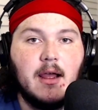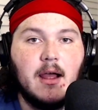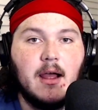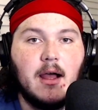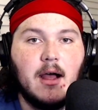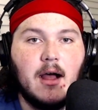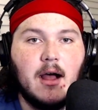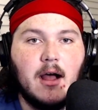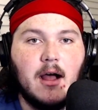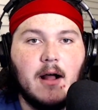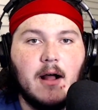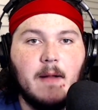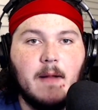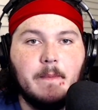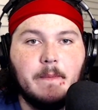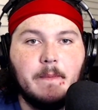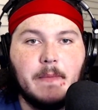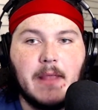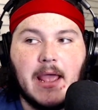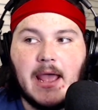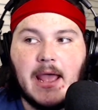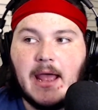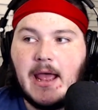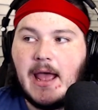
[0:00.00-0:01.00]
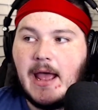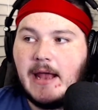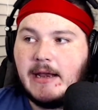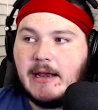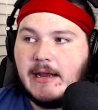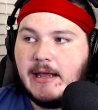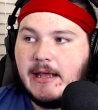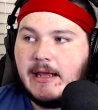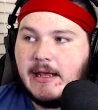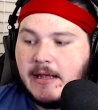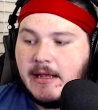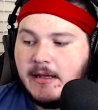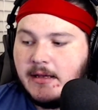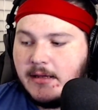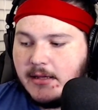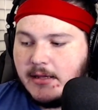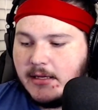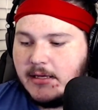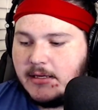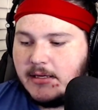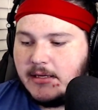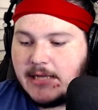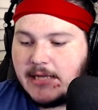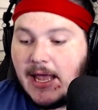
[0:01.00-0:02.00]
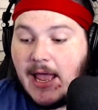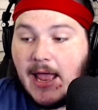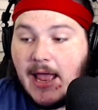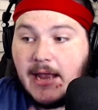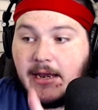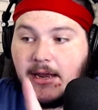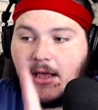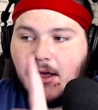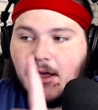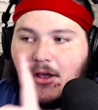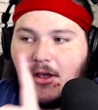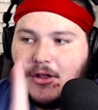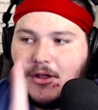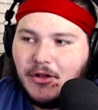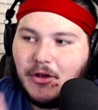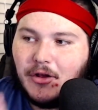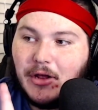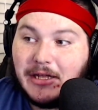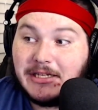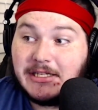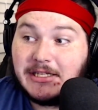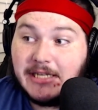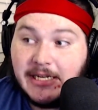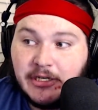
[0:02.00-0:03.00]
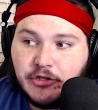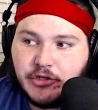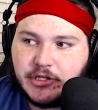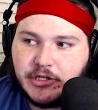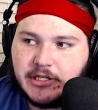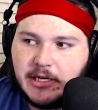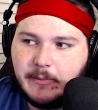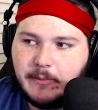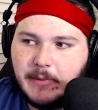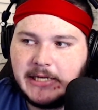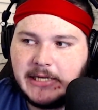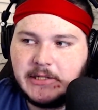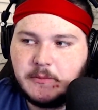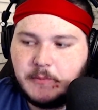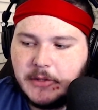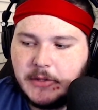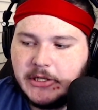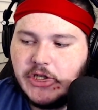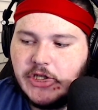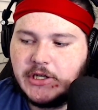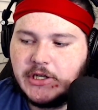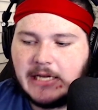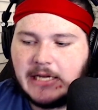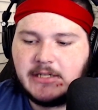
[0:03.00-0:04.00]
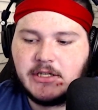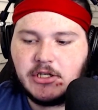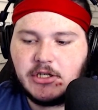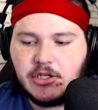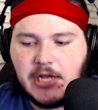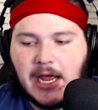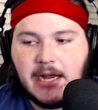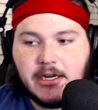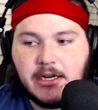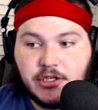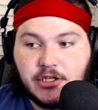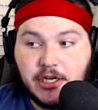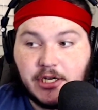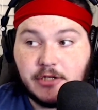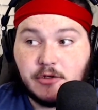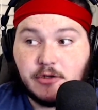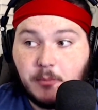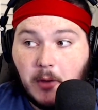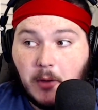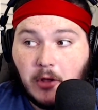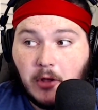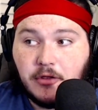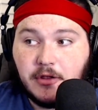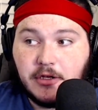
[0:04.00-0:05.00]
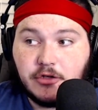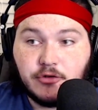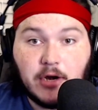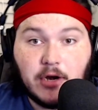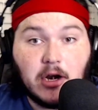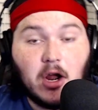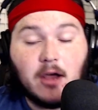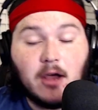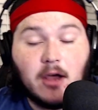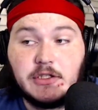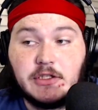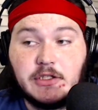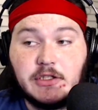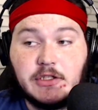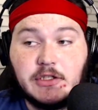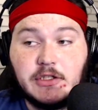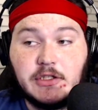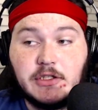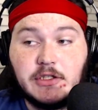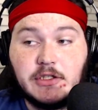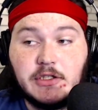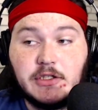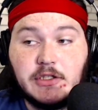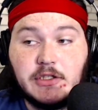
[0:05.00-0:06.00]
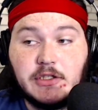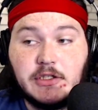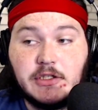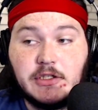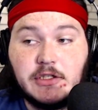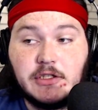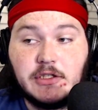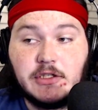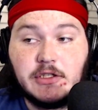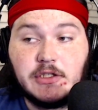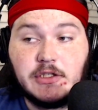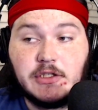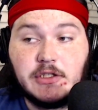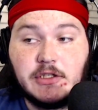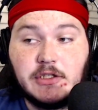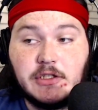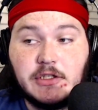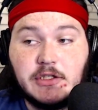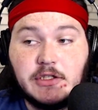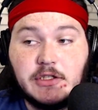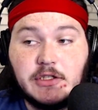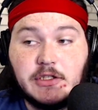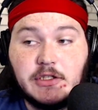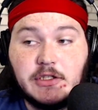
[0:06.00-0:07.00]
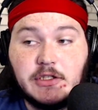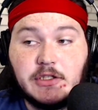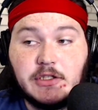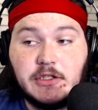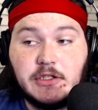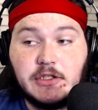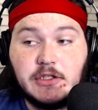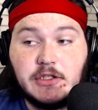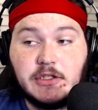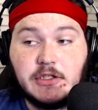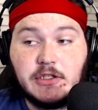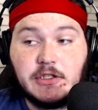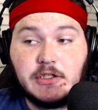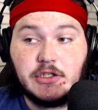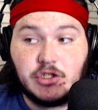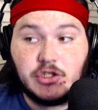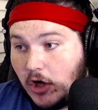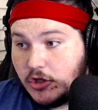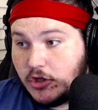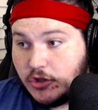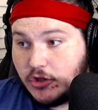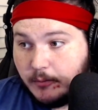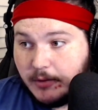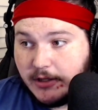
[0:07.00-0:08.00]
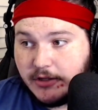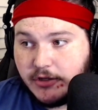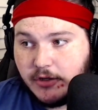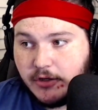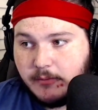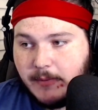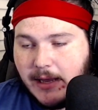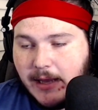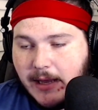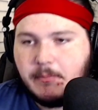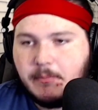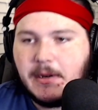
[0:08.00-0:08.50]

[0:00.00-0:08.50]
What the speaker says: And in these, and it's interesting because Blizzard has had a chance with both of these, right? Obviously, StarCraft in South Korea was very big, also Blizzard made.